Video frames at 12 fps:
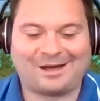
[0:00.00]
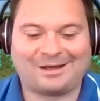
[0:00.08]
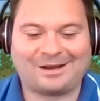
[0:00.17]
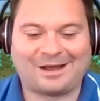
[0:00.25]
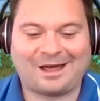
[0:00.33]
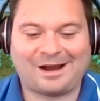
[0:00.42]

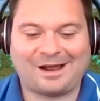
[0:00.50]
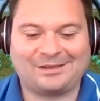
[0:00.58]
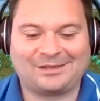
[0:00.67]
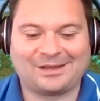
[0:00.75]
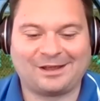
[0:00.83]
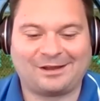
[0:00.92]
and, and I
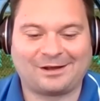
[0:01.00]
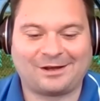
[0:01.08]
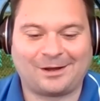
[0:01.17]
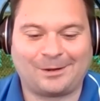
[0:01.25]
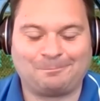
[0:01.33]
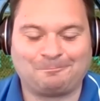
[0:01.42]
think
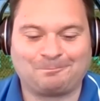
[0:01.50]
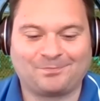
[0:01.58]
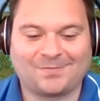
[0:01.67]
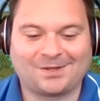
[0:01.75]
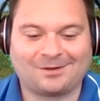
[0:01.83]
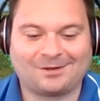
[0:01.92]
um,
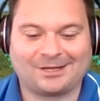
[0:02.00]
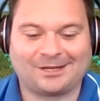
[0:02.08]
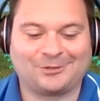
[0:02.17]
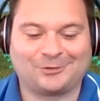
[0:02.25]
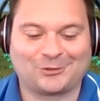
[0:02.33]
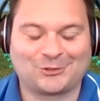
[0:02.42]

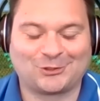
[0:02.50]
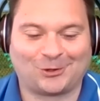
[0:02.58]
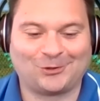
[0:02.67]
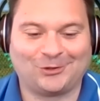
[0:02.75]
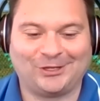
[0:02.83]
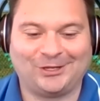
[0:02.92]
it, they're
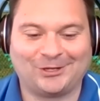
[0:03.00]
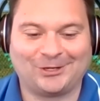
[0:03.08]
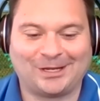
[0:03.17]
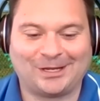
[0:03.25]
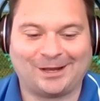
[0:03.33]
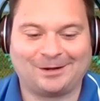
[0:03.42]
certainly going to
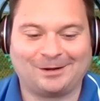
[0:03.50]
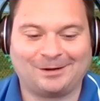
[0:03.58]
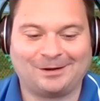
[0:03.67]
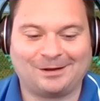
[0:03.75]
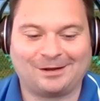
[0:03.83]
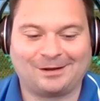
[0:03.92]
get
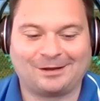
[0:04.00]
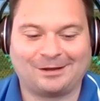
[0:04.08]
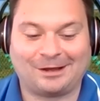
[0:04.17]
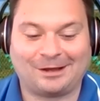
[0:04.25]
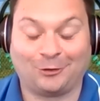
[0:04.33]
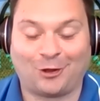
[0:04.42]

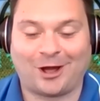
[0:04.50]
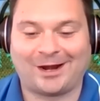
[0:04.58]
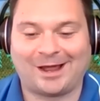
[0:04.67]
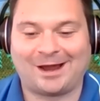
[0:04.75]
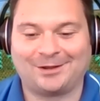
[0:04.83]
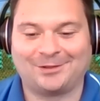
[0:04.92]
a lot
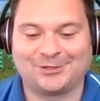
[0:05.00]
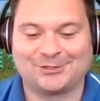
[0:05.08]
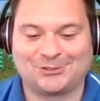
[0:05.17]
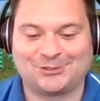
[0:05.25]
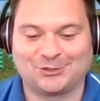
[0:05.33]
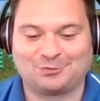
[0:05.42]
out of
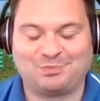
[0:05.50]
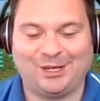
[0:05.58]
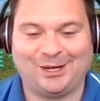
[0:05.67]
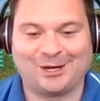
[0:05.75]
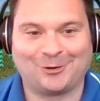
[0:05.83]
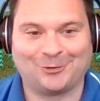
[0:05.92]
this just
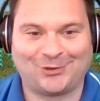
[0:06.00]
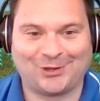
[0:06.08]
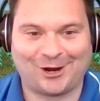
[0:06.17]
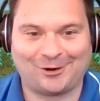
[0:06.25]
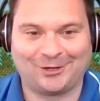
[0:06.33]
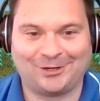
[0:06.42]
being out
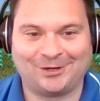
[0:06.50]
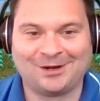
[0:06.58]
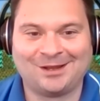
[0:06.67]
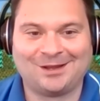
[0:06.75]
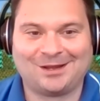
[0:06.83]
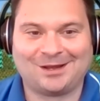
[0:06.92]
there and
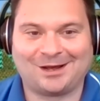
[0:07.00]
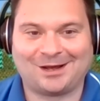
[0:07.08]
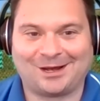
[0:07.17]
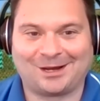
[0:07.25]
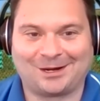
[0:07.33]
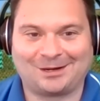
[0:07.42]

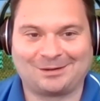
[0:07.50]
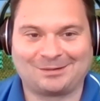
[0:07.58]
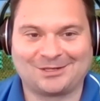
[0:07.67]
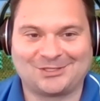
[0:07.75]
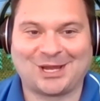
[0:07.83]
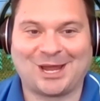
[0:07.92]
uh,
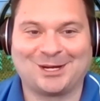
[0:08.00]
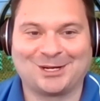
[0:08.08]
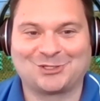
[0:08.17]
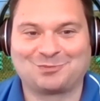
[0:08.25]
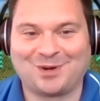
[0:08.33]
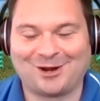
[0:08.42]
staying
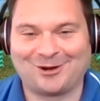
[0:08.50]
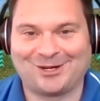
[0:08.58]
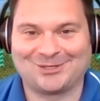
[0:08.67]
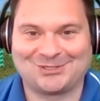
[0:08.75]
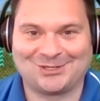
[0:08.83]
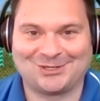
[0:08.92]

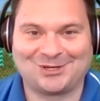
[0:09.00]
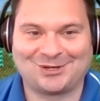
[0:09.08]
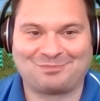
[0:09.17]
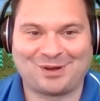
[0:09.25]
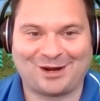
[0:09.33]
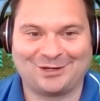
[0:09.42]
experienced in
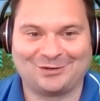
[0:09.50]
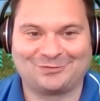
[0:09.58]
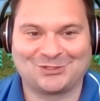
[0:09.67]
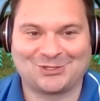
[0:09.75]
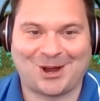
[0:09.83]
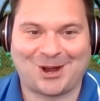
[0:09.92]
competitive
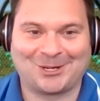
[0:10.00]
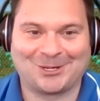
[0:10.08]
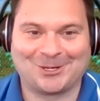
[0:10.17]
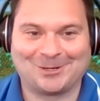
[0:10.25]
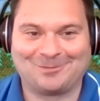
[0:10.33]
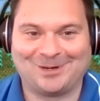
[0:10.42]

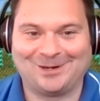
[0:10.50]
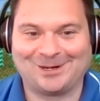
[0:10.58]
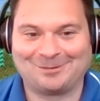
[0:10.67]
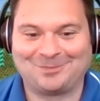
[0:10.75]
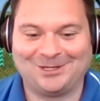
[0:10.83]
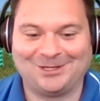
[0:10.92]
soccer. It may
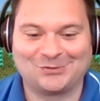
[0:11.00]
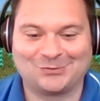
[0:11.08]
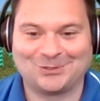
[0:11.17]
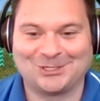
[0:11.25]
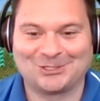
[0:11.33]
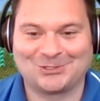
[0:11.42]
not be
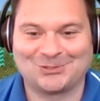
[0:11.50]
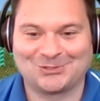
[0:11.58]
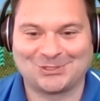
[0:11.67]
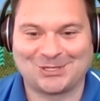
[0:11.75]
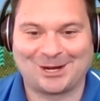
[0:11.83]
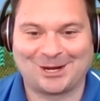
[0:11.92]
traditional
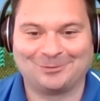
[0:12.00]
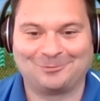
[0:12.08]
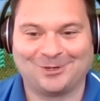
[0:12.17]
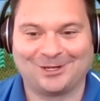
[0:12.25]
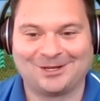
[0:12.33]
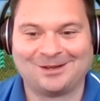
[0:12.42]
soccer,
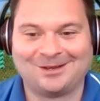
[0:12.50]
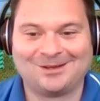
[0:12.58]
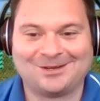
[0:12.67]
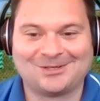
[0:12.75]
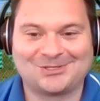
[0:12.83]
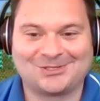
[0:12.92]
but
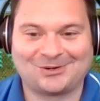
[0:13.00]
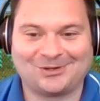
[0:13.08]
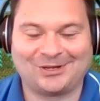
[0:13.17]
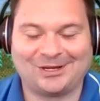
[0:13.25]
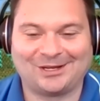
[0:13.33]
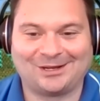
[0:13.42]

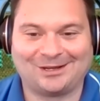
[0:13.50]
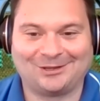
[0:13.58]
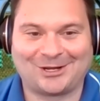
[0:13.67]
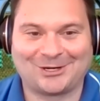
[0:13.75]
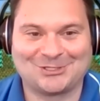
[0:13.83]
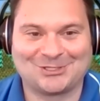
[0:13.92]
certainly a, a
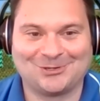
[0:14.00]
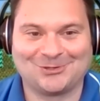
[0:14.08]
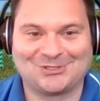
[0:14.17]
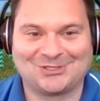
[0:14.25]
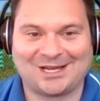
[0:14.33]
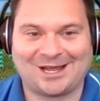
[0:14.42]
lot of
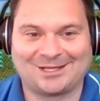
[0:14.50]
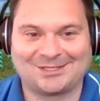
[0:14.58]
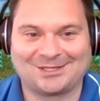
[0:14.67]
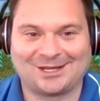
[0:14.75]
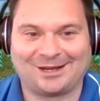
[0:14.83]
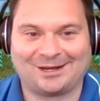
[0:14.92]
skill
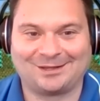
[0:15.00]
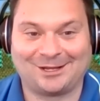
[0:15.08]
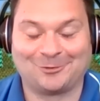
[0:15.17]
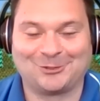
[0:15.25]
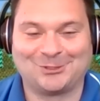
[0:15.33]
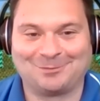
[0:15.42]
sets that
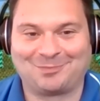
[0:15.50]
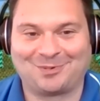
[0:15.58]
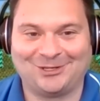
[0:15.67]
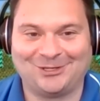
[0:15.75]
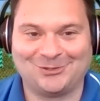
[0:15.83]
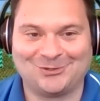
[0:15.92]
they would
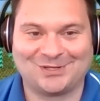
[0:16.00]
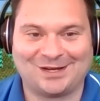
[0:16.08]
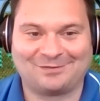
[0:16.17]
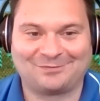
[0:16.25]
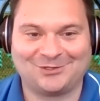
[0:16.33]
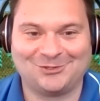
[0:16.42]
typically use. They
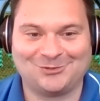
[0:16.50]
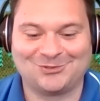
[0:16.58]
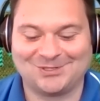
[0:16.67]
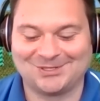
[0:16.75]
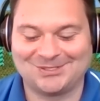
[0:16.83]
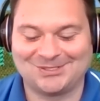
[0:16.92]
have to
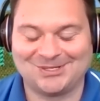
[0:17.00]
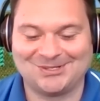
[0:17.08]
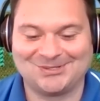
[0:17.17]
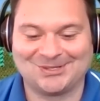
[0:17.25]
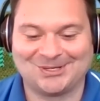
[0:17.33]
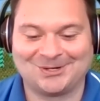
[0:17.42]
use this
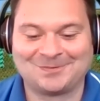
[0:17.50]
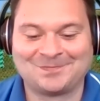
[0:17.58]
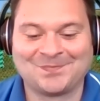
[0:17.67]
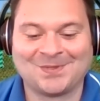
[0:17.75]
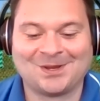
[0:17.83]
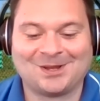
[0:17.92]
season,
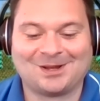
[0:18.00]
no